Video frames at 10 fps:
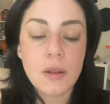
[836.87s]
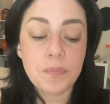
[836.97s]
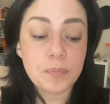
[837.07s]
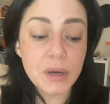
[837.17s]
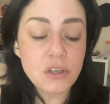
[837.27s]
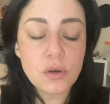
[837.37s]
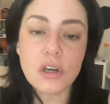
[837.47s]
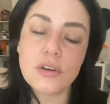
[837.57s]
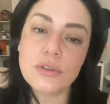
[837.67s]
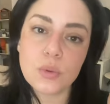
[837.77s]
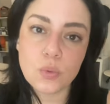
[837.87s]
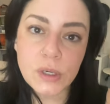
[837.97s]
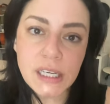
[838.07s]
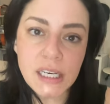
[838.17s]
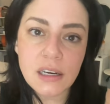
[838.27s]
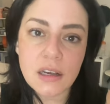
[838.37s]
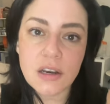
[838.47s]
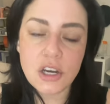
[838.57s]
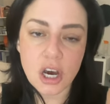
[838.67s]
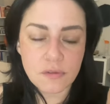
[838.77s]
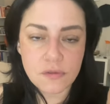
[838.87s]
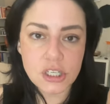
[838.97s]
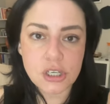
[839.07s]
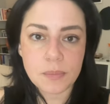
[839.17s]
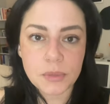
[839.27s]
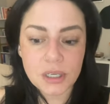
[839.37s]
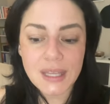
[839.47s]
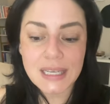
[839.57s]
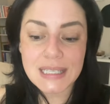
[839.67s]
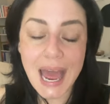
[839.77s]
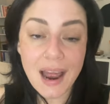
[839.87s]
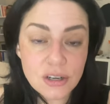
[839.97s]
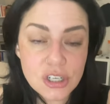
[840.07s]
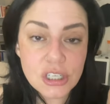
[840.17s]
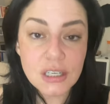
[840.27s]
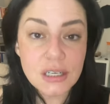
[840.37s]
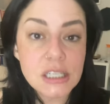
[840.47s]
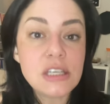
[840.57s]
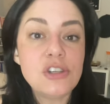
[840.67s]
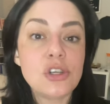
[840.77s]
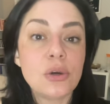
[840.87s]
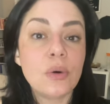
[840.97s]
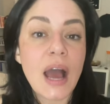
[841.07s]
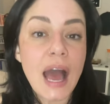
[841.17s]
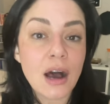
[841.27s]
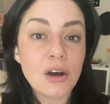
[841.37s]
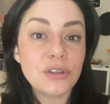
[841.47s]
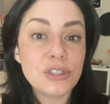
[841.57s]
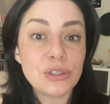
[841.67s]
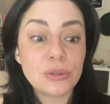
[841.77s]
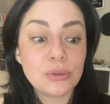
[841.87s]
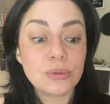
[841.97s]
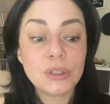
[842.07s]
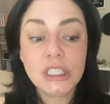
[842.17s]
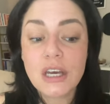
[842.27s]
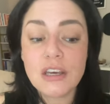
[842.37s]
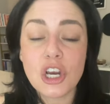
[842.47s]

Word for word: But you can also read a nonfiction book that's actually going to teach you how to, you